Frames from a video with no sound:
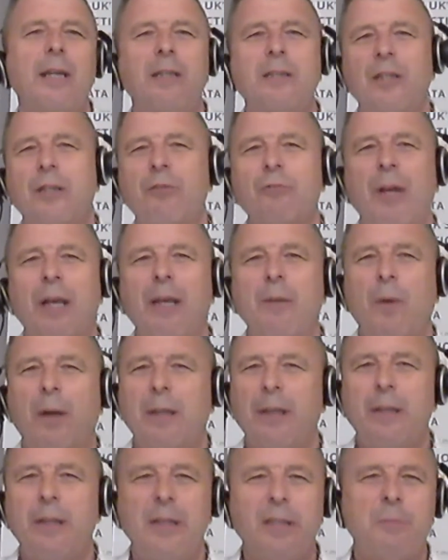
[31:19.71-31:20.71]
It's a great
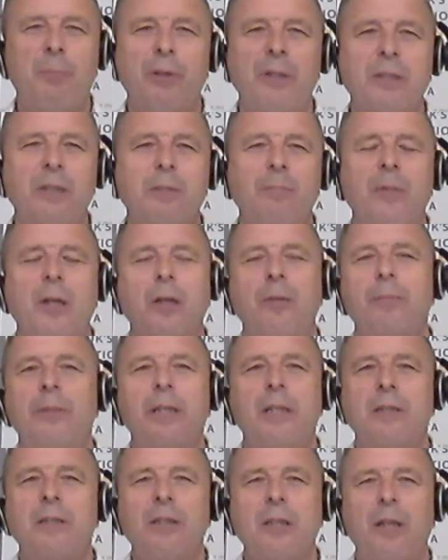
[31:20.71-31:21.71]
one in this present
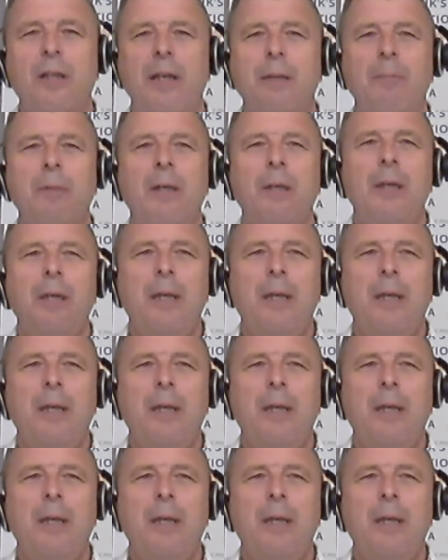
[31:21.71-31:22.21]
moment in time,